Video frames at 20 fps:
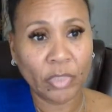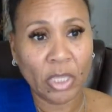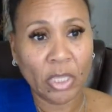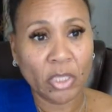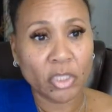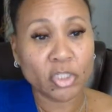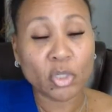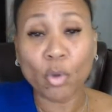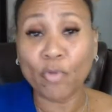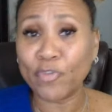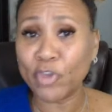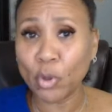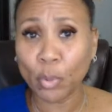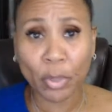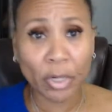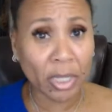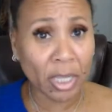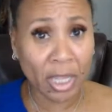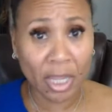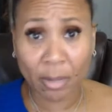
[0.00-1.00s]
So if you
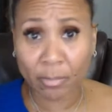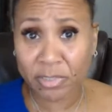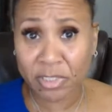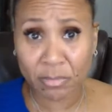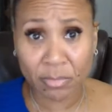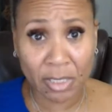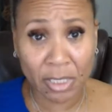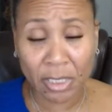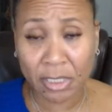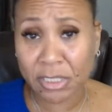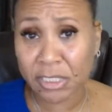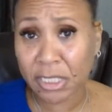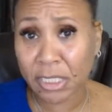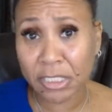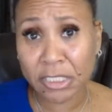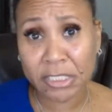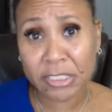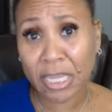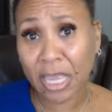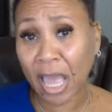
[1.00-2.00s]
were to come to me and say,
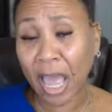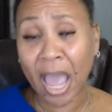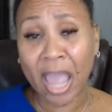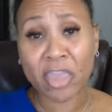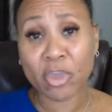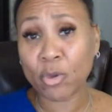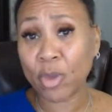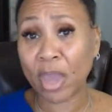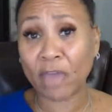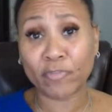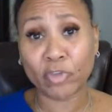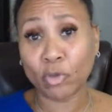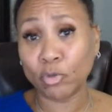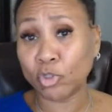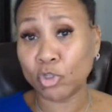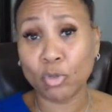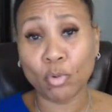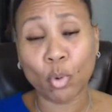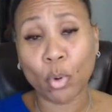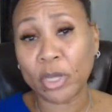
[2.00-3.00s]
you have
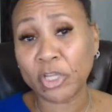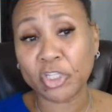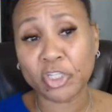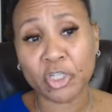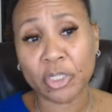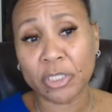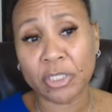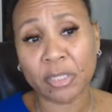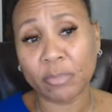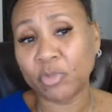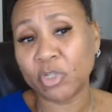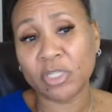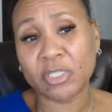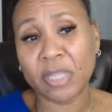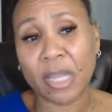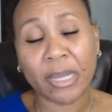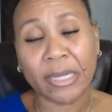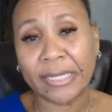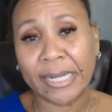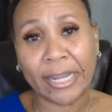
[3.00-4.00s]
YouTube questions, I'm just
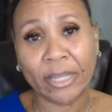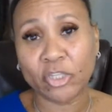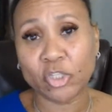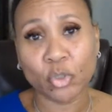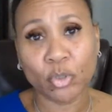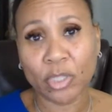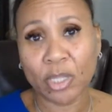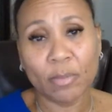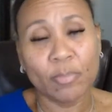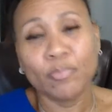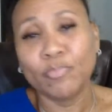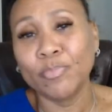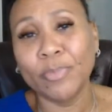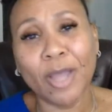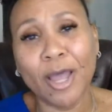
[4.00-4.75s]
not going to answer them.